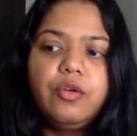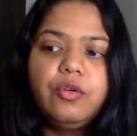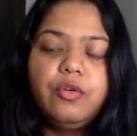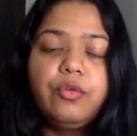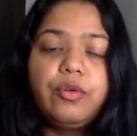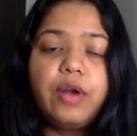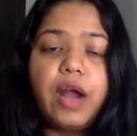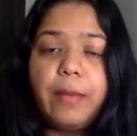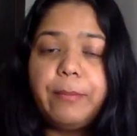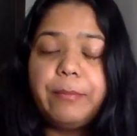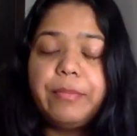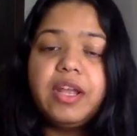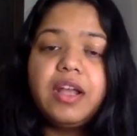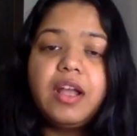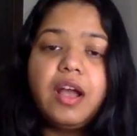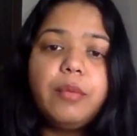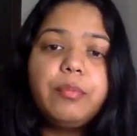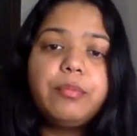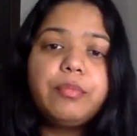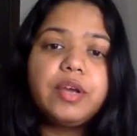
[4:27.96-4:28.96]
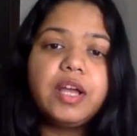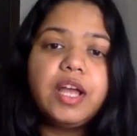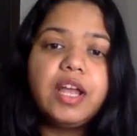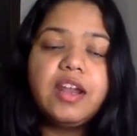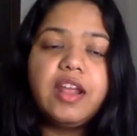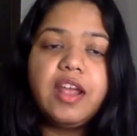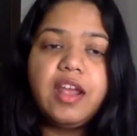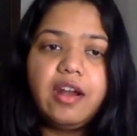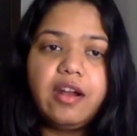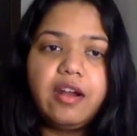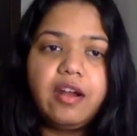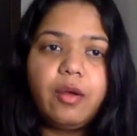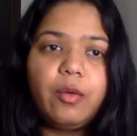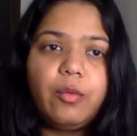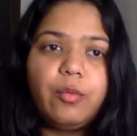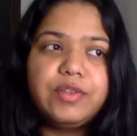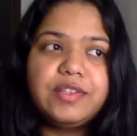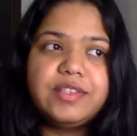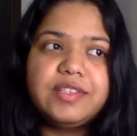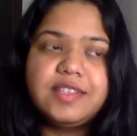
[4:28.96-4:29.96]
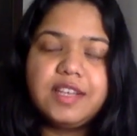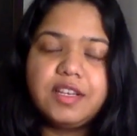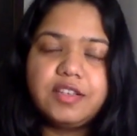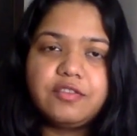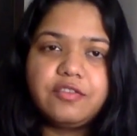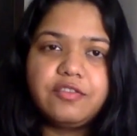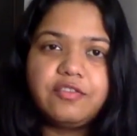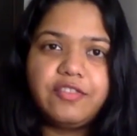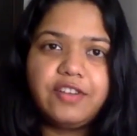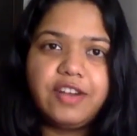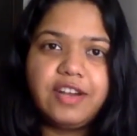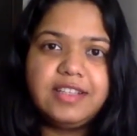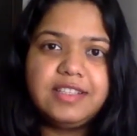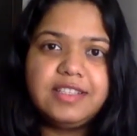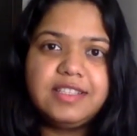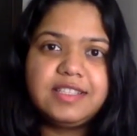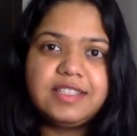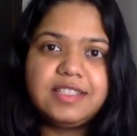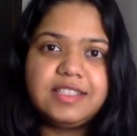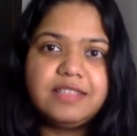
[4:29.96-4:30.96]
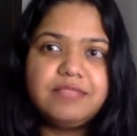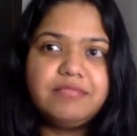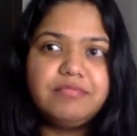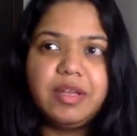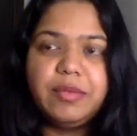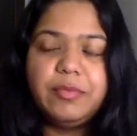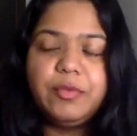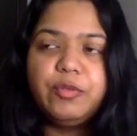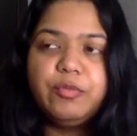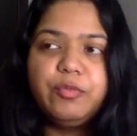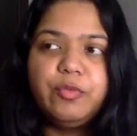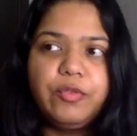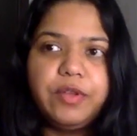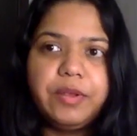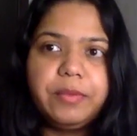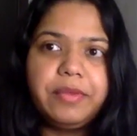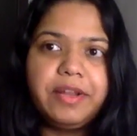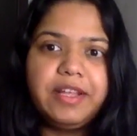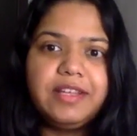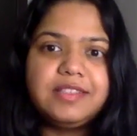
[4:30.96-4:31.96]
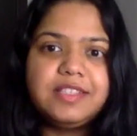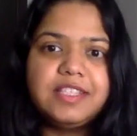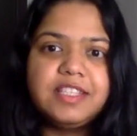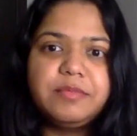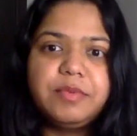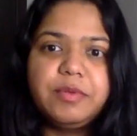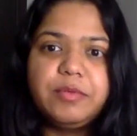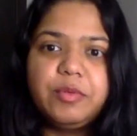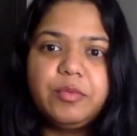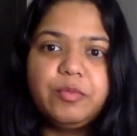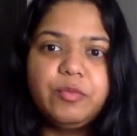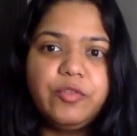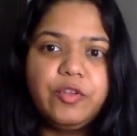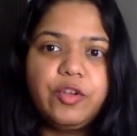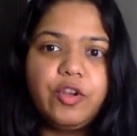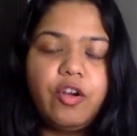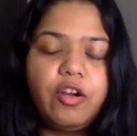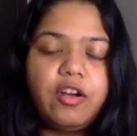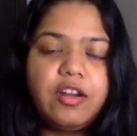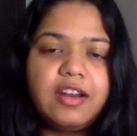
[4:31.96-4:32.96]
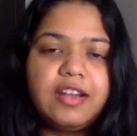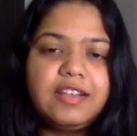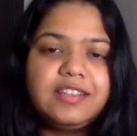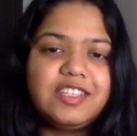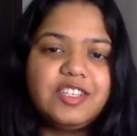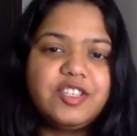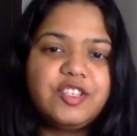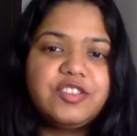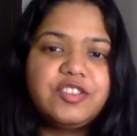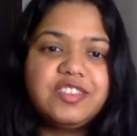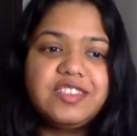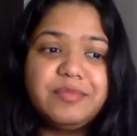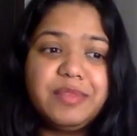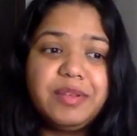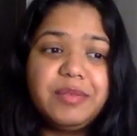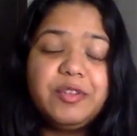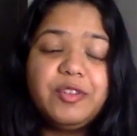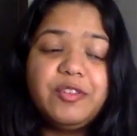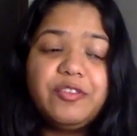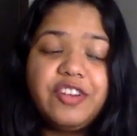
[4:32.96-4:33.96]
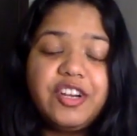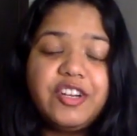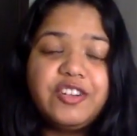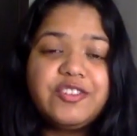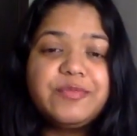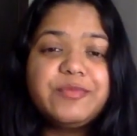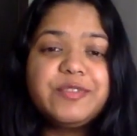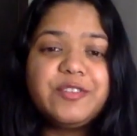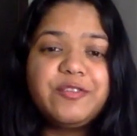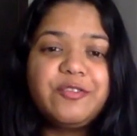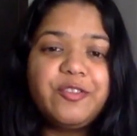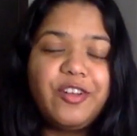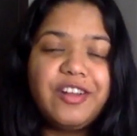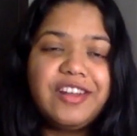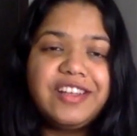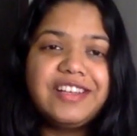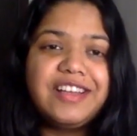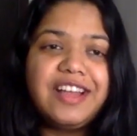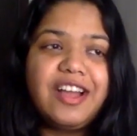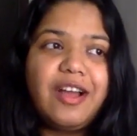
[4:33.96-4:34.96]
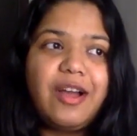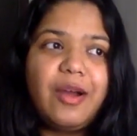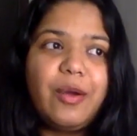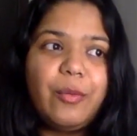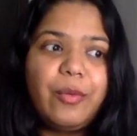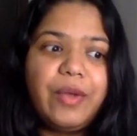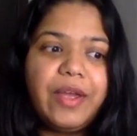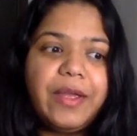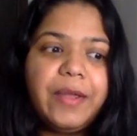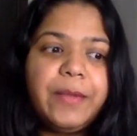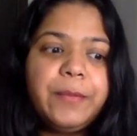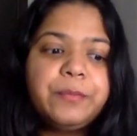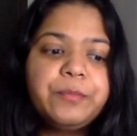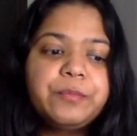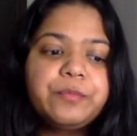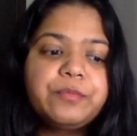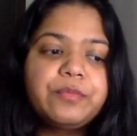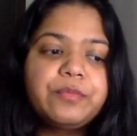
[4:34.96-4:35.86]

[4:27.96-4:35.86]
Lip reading: wrapping up an era with a set of friends. Maybe you're moving places, maybe you're moving organizations, maybe your friendships are falling away.